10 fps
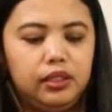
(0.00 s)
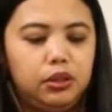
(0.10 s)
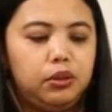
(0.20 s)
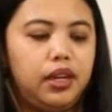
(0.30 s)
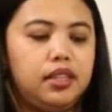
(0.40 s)

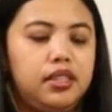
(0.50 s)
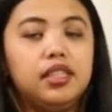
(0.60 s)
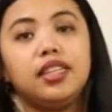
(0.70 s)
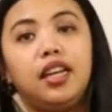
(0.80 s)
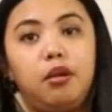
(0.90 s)
So guys,
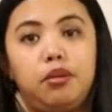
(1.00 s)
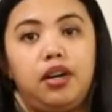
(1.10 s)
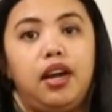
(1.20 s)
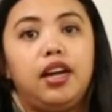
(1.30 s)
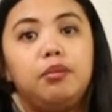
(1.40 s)

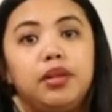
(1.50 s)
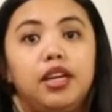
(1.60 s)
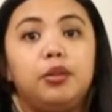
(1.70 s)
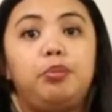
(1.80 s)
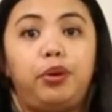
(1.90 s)
disclaimer, I am
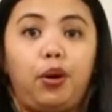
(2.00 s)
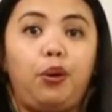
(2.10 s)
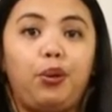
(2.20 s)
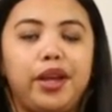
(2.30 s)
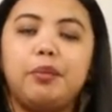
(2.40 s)
not
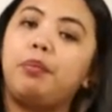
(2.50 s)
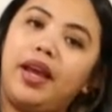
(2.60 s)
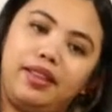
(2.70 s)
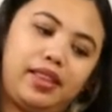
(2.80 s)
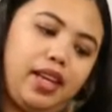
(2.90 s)
pro in
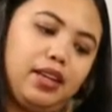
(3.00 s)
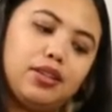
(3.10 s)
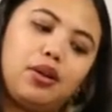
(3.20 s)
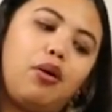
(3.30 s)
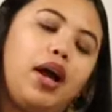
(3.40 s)
painting.
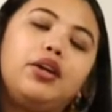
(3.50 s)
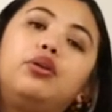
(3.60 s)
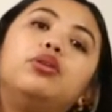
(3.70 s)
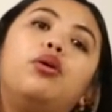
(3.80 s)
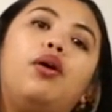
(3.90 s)
So I
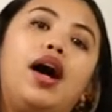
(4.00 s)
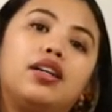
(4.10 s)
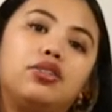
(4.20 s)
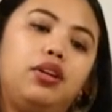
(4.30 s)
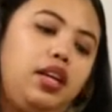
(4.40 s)
don't know
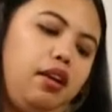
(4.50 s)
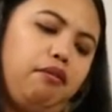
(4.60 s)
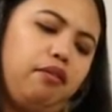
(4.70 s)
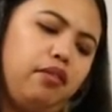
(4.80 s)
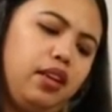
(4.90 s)
actually if
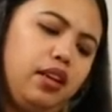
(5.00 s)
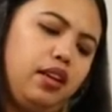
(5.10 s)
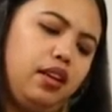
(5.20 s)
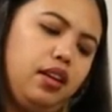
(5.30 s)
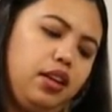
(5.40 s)

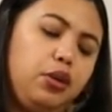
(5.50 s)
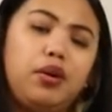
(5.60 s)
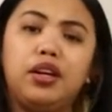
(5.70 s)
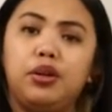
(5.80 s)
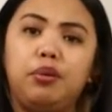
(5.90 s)
you
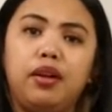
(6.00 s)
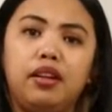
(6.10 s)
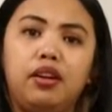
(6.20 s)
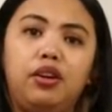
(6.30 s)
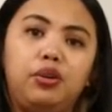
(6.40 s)
want to do it
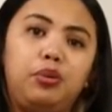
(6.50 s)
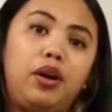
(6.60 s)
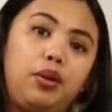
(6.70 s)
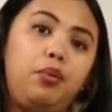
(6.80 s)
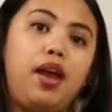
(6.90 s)
on
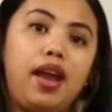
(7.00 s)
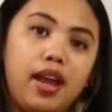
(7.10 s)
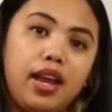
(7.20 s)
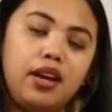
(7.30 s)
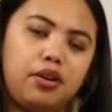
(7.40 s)
one
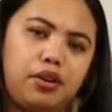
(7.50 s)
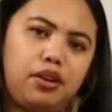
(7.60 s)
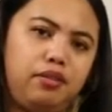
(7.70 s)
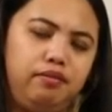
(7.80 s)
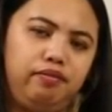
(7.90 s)
way
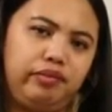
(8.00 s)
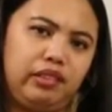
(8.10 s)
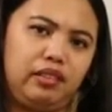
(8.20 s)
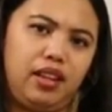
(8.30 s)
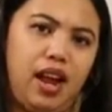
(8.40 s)
or
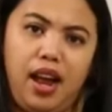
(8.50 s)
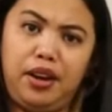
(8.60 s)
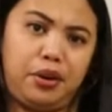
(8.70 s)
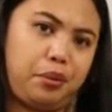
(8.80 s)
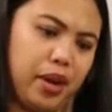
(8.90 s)

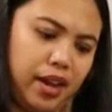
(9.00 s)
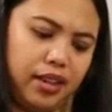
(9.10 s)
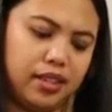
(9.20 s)
either ways.